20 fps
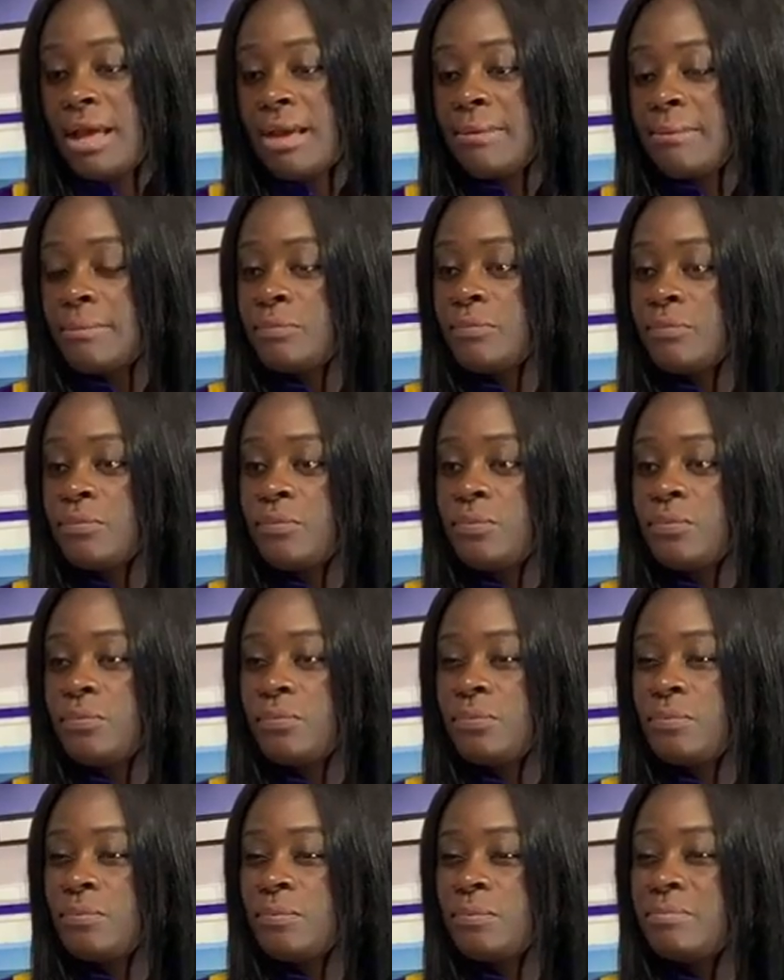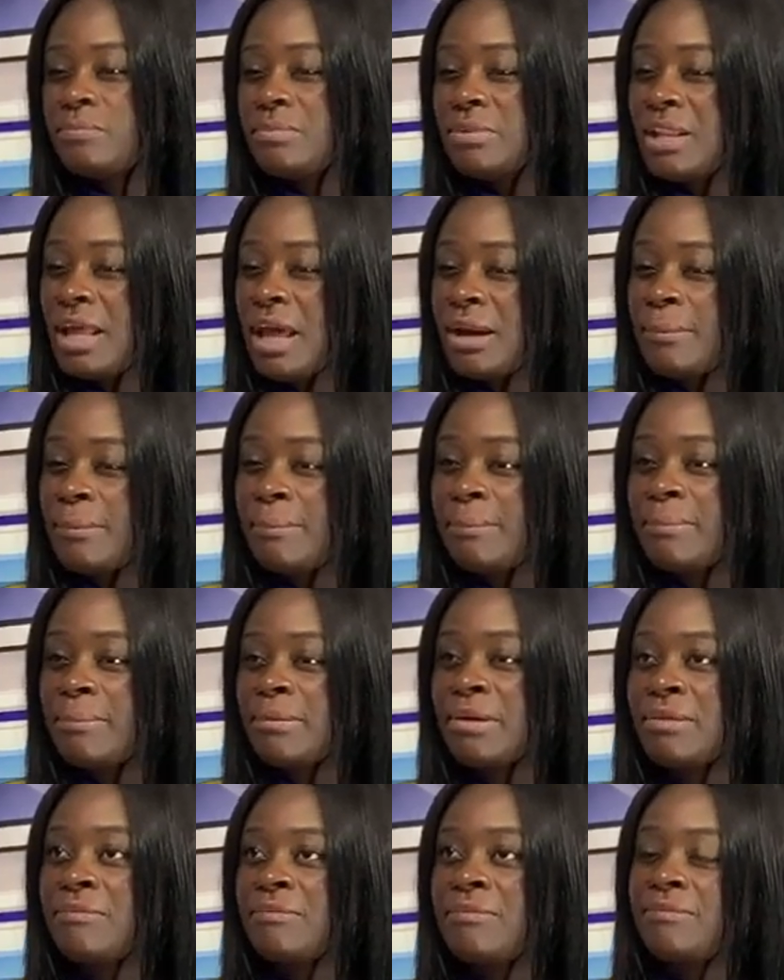I'm not a
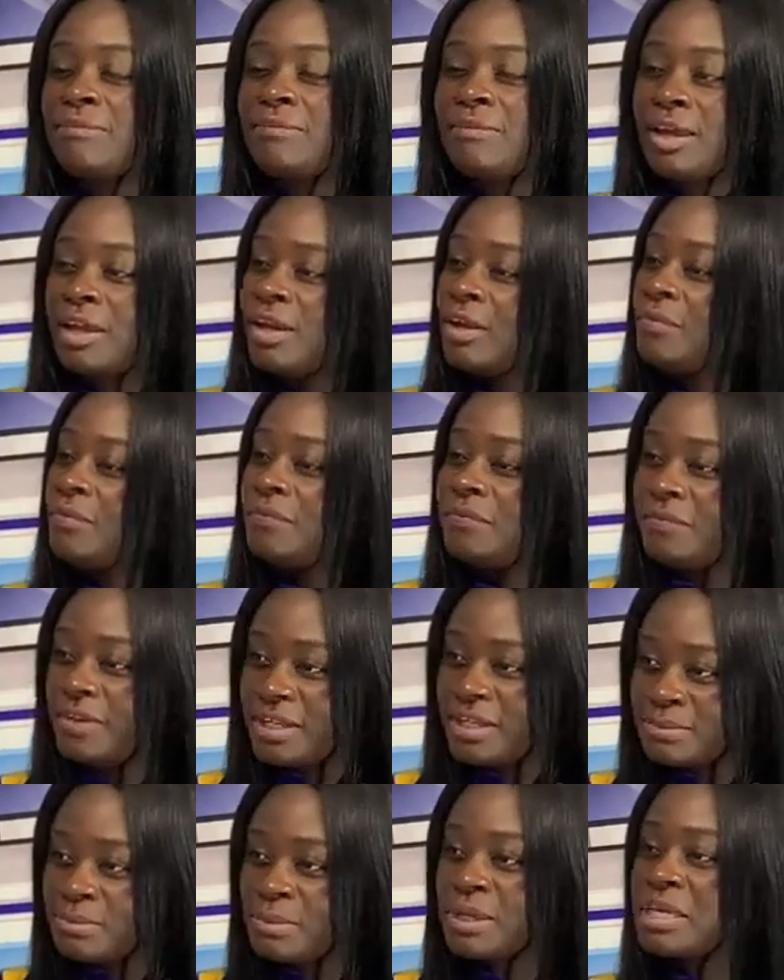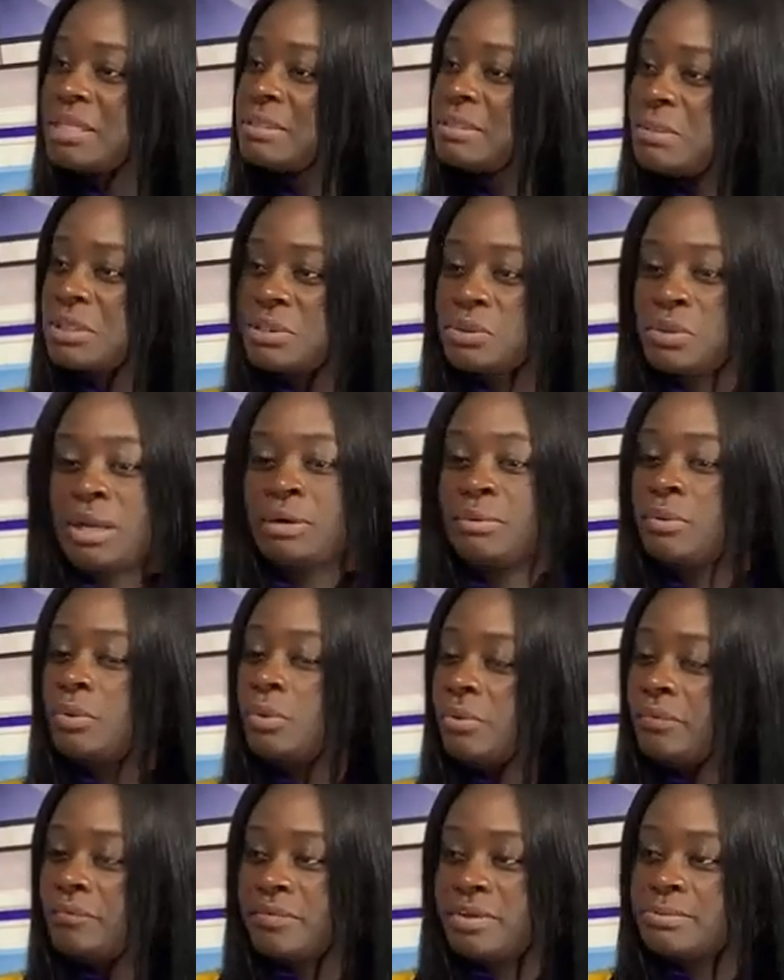big fan of Facebook as much. So I
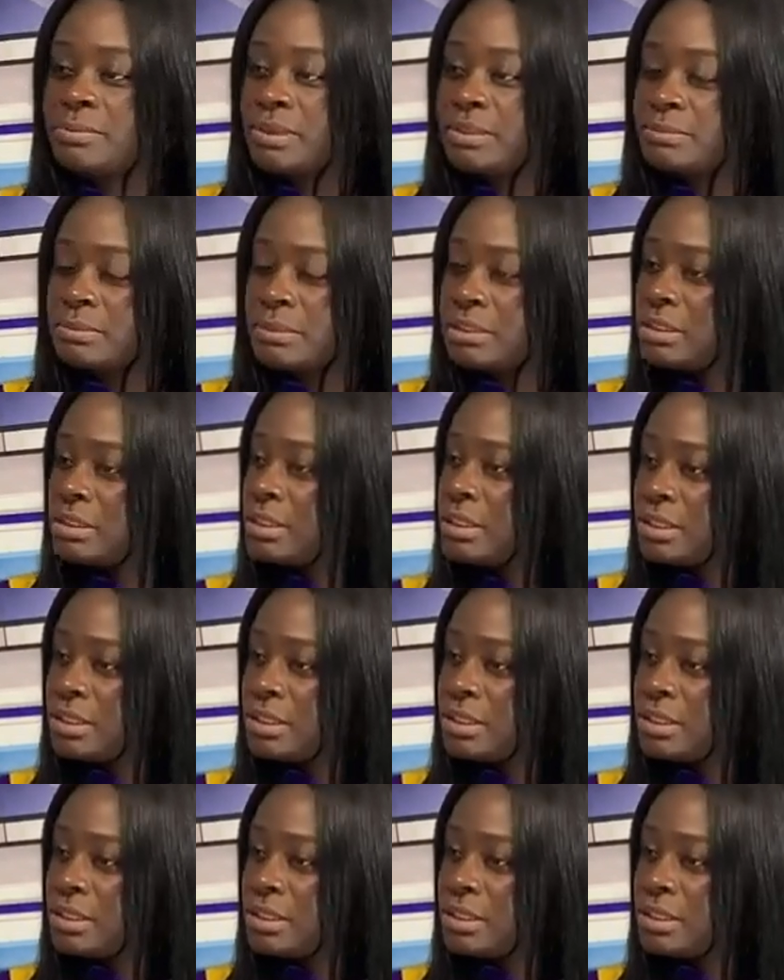don't go on Facebook.